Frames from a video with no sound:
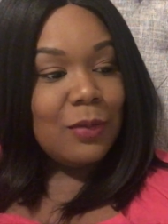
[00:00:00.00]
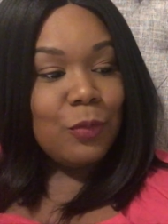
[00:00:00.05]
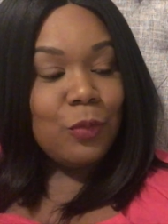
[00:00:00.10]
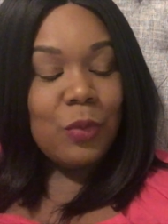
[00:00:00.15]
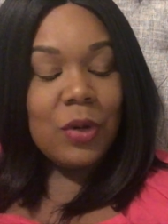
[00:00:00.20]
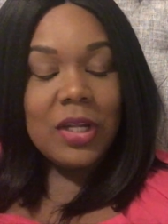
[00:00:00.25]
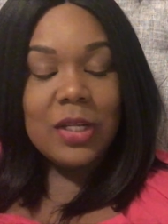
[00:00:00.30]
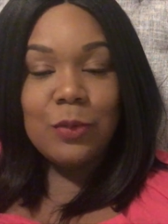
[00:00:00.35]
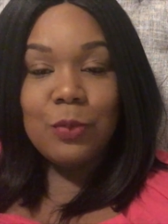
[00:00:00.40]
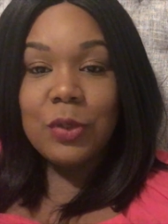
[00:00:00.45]

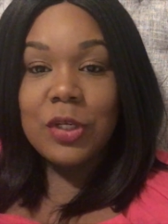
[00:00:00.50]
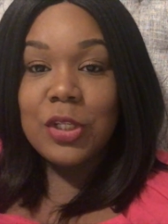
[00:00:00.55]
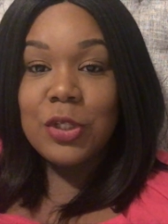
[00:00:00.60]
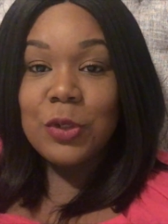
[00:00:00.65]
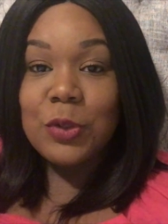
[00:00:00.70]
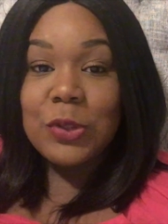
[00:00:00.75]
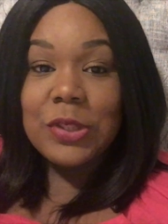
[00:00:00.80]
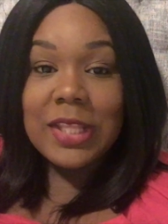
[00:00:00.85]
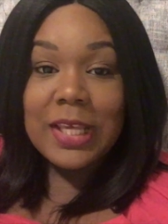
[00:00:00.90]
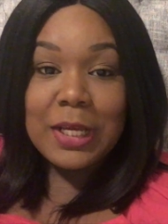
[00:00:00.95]
What do
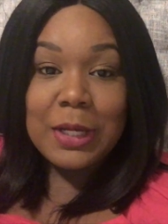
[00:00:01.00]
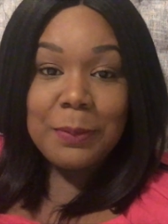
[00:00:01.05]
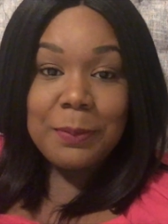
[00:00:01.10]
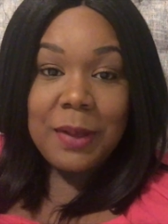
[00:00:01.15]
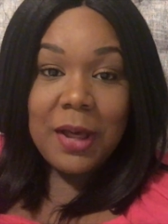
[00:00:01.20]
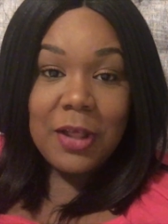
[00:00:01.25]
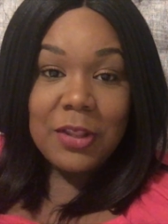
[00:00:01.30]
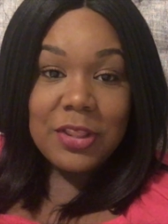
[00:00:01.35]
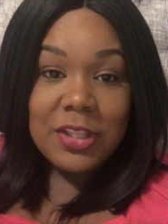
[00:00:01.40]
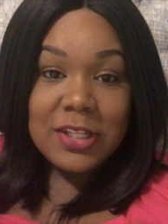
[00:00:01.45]
you think
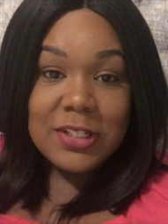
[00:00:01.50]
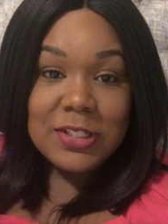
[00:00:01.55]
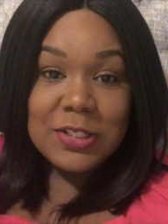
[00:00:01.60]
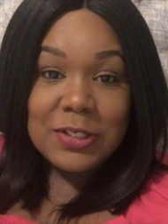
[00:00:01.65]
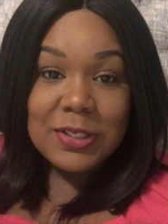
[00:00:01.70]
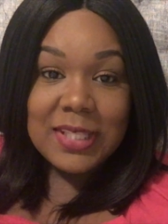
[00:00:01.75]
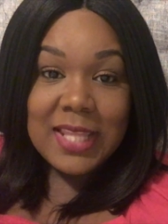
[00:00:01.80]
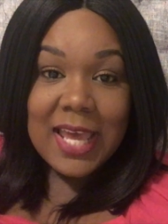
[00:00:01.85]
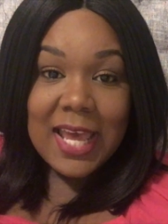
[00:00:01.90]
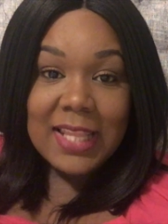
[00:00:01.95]
about this or
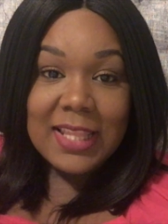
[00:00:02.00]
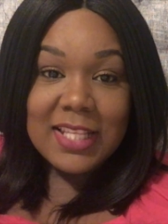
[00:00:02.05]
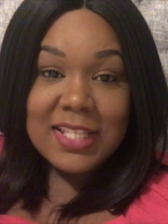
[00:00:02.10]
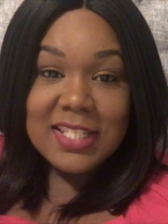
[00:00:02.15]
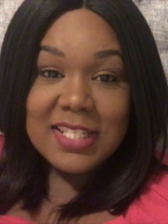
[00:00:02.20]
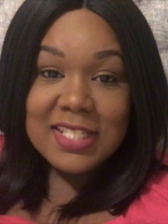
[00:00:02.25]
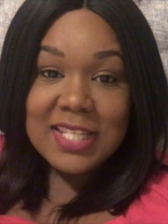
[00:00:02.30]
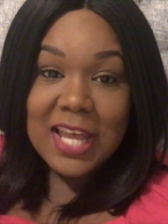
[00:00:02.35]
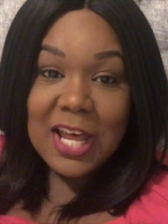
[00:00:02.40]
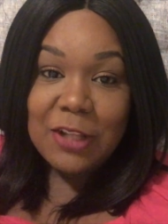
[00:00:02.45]
that? This
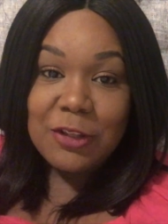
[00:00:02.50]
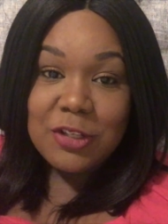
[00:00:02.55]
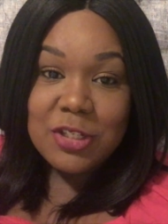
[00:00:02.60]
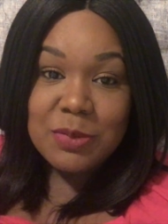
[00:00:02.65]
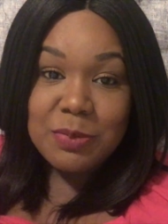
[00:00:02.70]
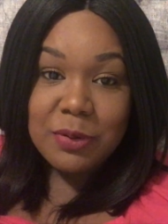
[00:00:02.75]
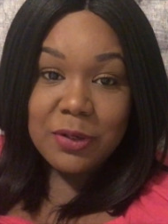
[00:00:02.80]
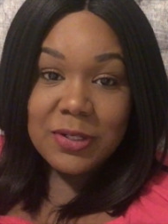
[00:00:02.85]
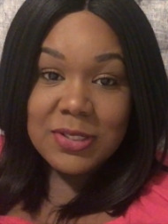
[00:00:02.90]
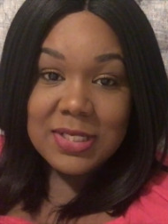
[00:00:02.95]
is how this
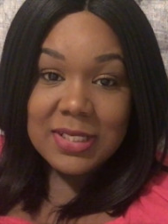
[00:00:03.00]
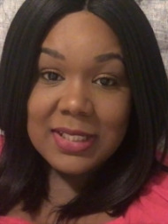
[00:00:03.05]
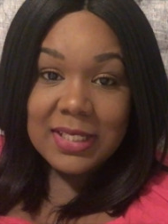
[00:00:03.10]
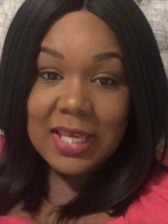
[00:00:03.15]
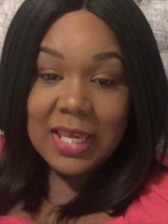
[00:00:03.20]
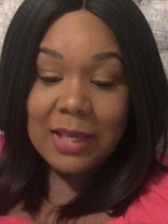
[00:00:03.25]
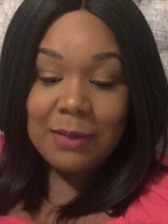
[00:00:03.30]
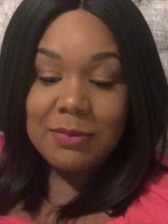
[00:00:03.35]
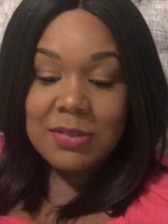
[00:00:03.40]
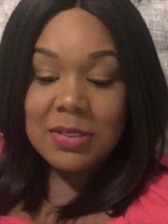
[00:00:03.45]
person
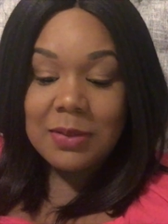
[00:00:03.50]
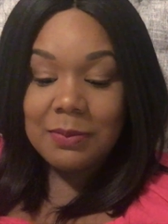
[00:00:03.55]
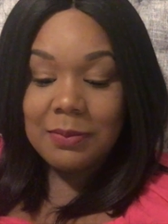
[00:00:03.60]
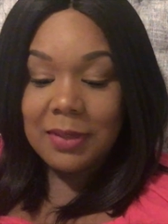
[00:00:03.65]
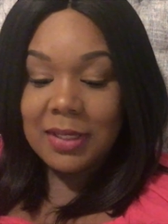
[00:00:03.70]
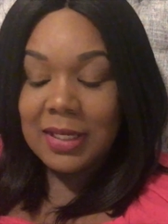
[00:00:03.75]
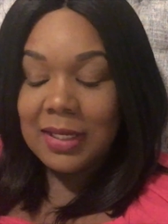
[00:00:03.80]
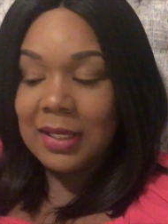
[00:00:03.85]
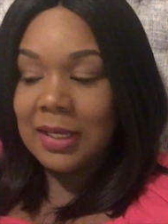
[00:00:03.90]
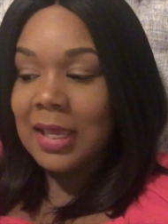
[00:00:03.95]
came to
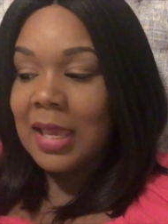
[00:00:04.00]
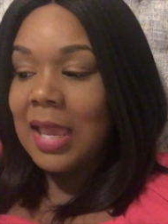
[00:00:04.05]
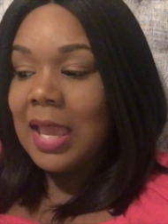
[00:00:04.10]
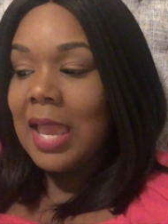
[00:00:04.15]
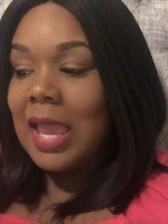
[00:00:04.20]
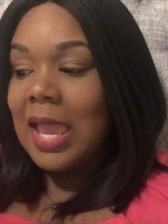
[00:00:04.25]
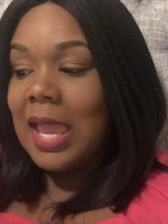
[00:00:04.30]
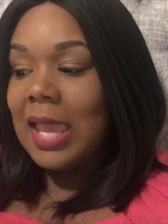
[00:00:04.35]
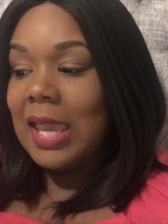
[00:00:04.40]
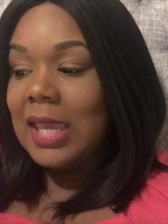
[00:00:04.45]
me.
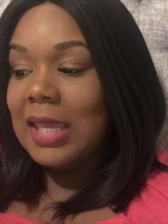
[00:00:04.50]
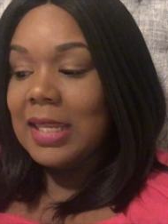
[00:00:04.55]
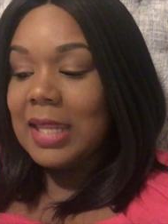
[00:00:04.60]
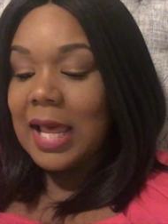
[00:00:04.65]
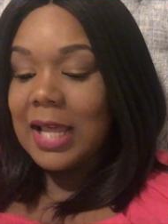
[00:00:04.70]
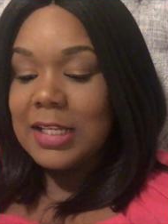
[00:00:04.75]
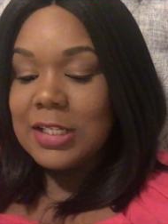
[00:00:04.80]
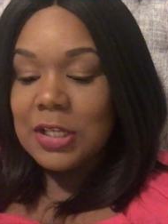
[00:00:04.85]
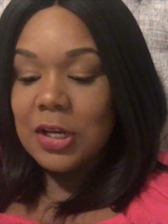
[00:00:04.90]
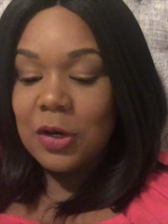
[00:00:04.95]
And
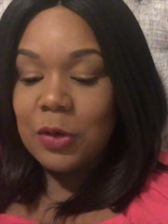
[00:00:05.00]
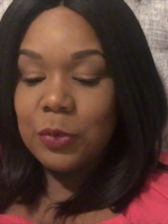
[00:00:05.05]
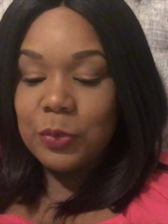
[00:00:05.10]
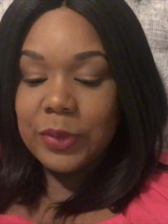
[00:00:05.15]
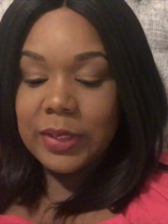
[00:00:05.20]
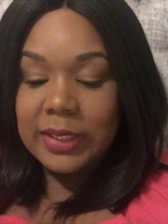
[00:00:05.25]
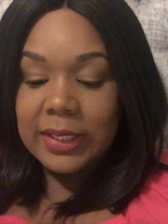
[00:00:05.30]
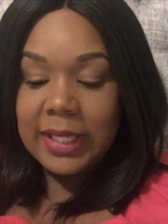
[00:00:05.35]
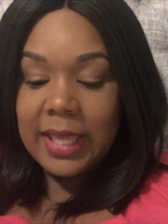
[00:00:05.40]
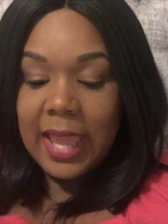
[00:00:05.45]
I don't
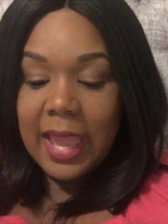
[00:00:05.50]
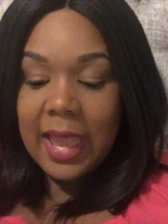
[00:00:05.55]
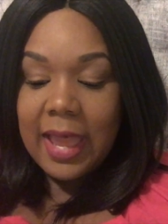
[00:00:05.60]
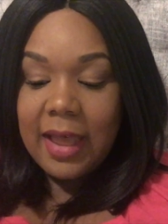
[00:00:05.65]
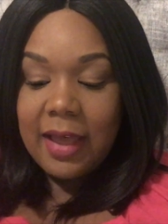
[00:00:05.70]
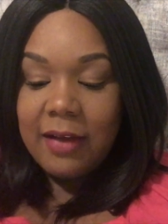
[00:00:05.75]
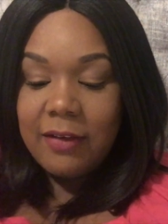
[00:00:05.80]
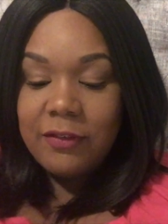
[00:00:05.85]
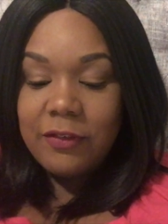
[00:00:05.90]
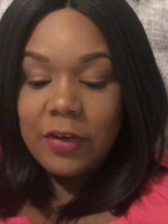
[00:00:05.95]
really
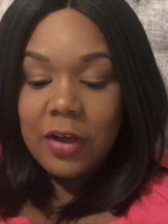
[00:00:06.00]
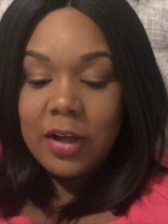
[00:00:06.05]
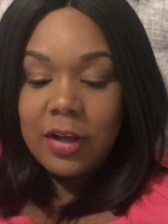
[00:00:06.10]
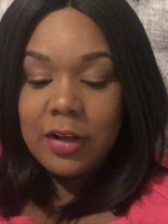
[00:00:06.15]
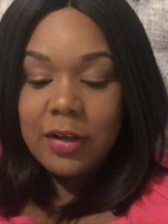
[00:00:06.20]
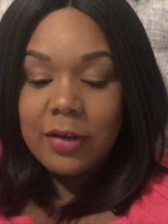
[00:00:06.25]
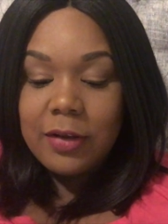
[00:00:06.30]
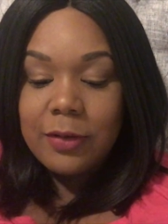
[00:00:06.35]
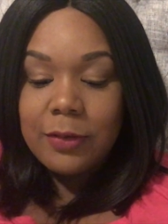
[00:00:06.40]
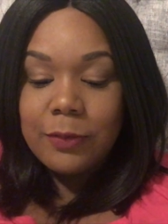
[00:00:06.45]
have
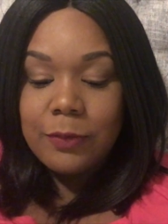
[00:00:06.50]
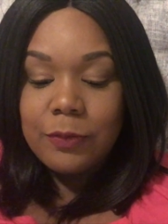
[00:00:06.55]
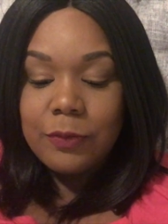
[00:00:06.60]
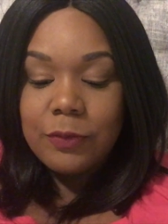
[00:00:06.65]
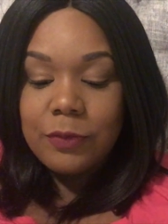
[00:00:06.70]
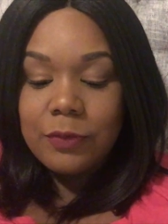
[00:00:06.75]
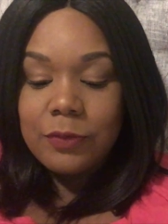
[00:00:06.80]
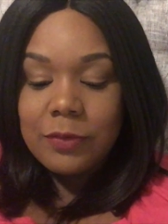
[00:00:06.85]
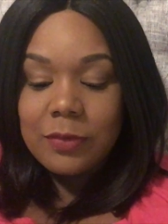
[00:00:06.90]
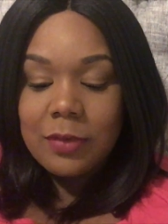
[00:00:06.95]
a
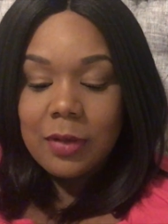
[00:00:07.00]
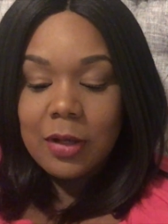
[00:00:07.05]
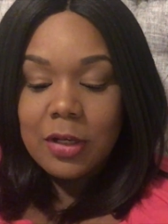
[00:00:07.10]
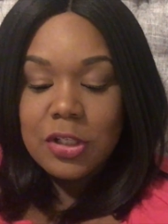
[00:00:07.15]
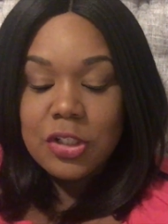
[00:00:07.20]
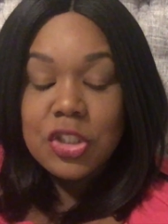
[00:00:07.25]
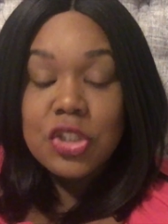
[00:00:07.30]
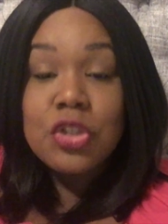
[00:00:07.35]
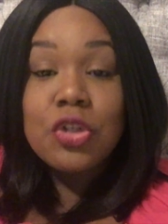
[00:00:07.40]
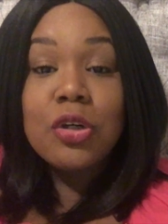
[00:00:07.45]

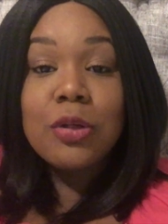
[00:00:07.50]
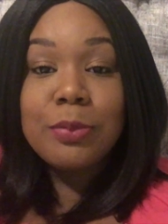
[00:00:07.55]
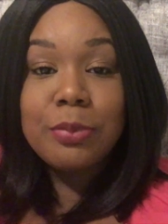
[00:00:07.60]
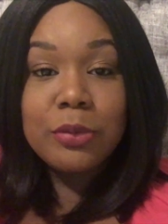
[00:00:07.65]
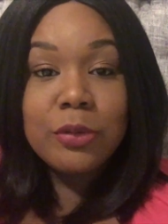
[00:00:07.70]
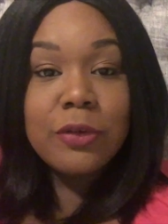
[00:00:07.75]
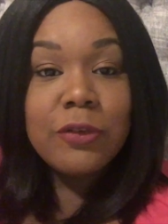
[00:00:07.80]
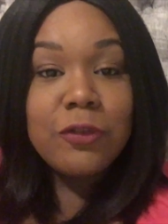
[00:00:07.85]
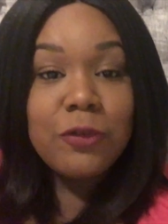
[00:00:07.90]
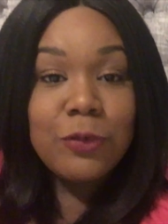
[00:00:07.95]
sure
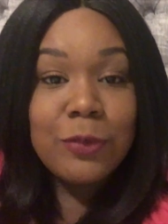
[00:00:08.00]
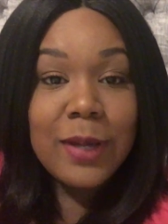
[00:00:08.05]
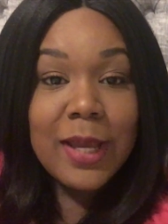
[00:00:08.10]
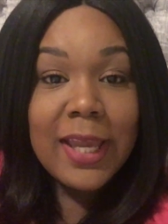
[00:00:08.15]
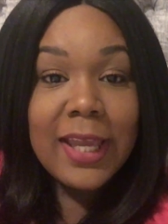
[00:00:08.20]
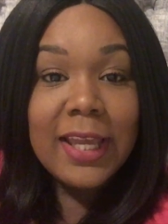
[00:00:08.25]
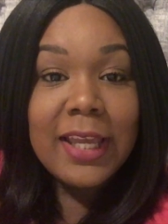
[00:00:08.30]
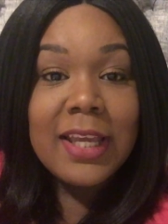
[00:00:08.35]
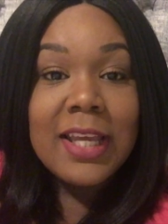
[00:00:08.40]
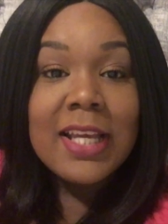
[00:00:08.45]
proof
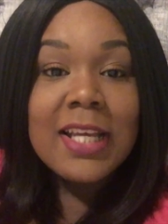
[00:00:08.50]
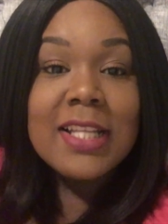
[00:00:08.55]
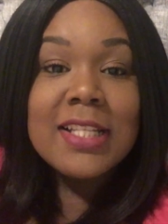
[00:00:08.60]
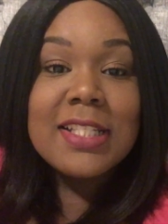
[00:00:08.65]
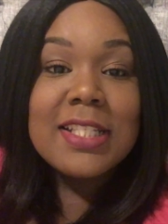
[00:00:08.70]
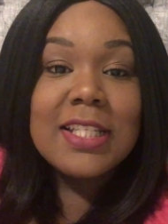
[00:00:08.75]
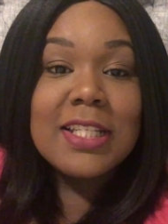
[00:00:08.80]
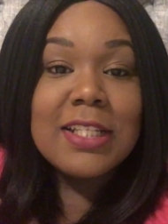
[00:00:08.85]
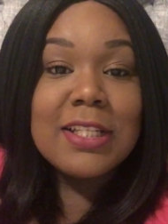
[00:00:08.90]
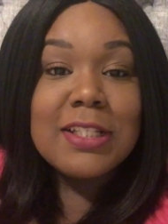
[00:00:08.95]
way
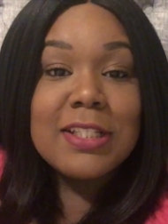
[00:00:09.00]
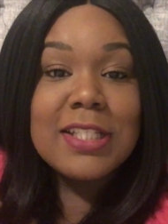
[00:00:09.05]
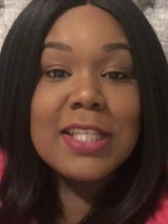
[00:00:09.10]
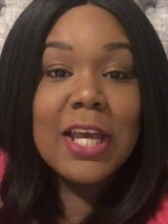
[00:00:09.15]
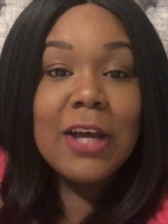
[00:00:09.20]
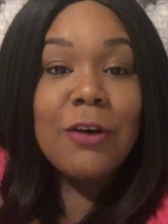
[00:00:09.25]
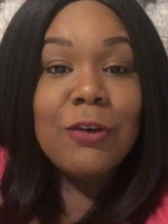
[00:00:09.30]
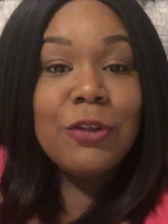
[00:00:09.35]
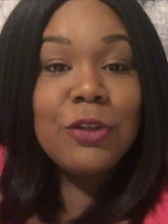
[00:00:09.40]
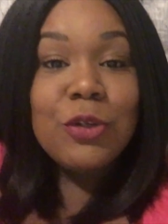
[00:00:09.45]
to
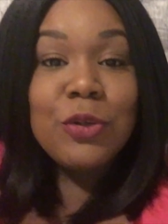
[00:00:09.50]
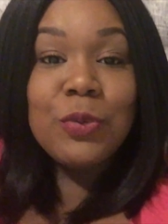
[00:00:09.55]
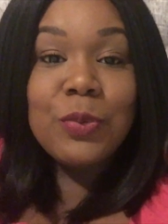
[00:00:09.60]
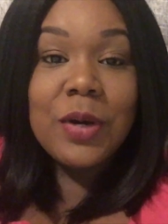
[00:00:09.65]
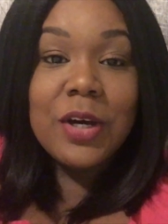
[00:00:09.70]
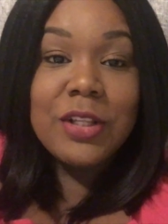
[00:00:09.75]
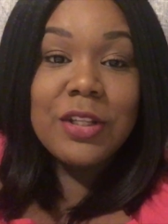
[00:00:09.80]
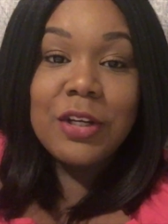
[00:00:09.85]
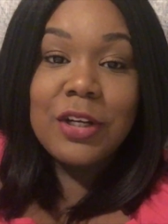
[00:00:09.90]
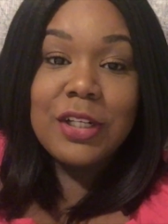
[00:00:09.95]
tell you
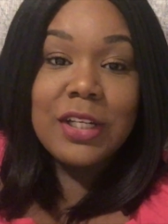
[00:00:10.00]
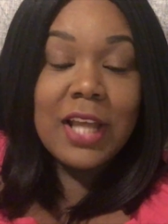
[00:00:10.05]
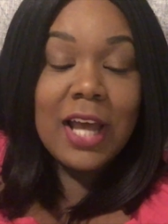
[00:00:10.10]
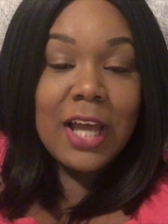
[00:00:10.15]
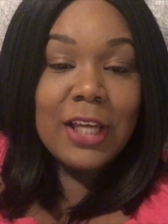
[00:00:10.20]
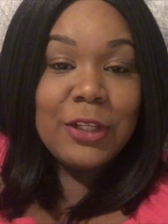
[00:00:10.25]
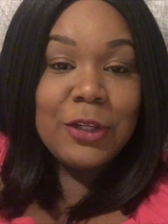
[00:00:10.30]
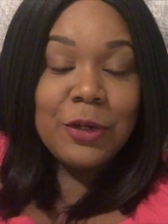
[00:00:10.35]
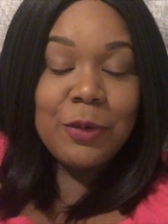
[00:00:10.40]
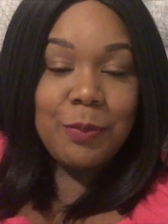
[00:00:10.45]
whether or
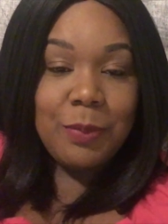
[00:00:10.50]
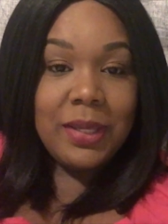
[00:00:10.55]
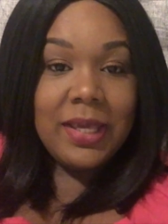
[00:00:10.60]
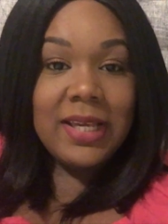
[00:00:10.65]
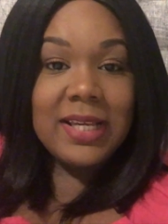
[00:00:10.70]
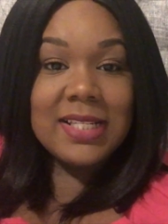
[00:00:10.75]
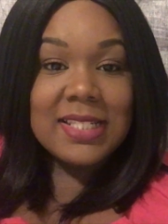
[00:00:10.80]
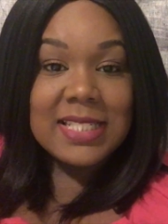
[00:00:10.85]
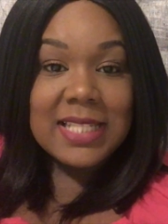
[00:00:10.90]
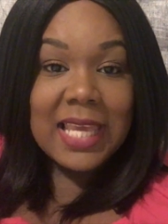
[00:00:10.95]
not you're
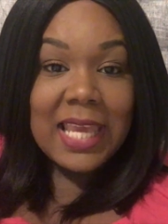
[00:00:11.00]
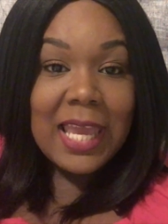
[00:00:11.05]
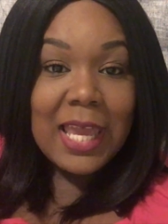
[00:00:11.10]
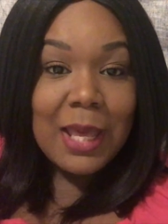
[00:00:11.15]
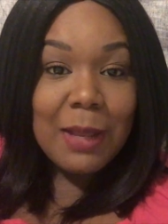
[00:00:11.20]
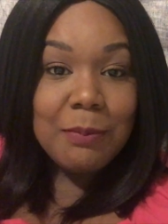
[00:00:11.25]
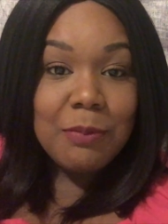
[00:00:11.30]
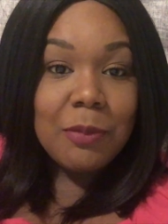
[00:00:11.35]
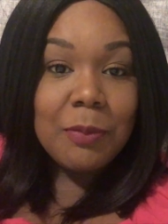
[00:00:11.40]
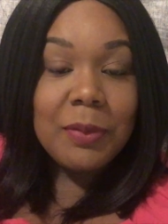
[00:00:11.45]
being
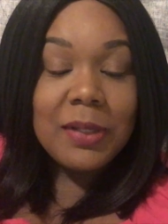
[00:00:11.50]
scammed.